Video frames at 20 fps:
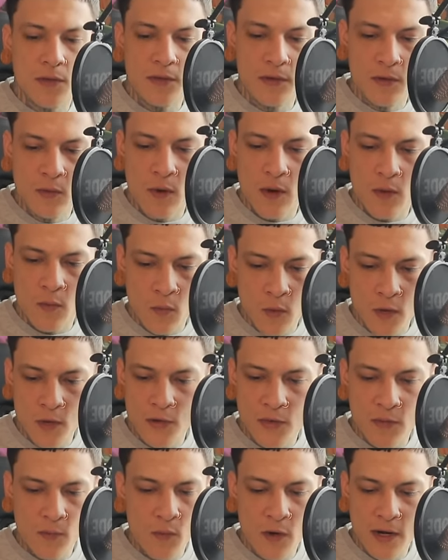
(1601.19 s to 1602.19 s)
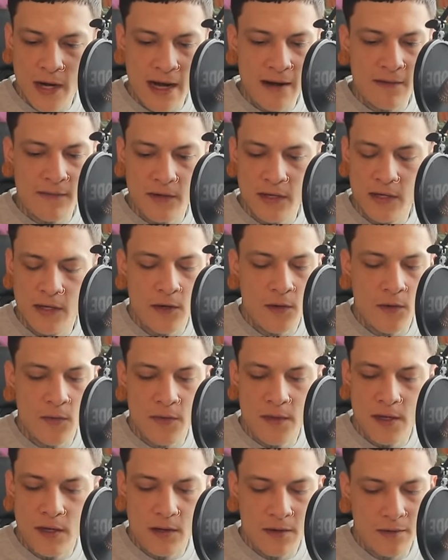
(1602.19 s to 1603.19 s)
You are worth whatever, you know.
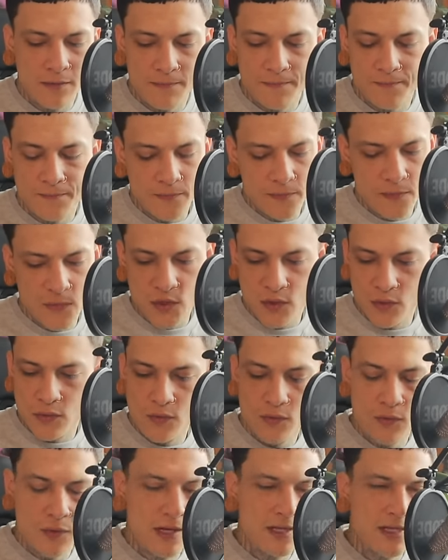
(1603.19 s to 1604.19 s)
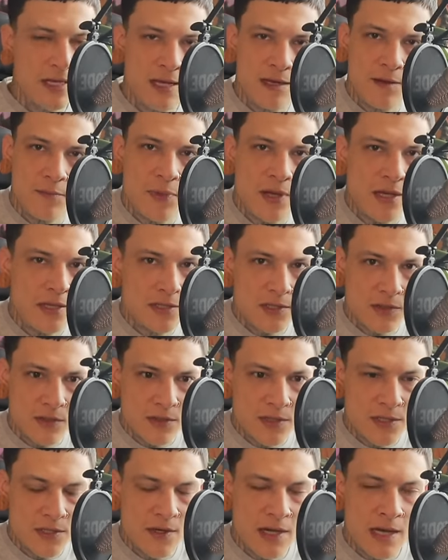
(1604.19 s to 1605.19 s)
There, 10 of
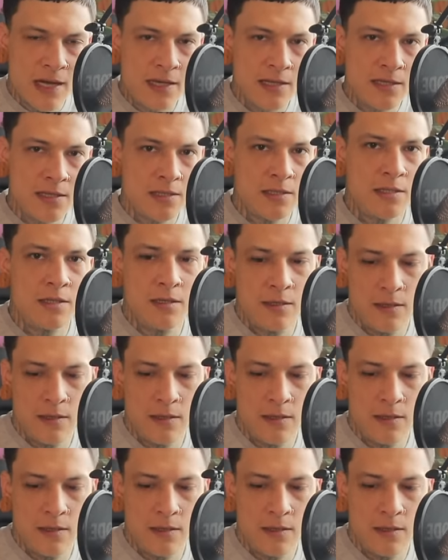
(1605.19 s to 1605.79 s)
Pentacles, you guys.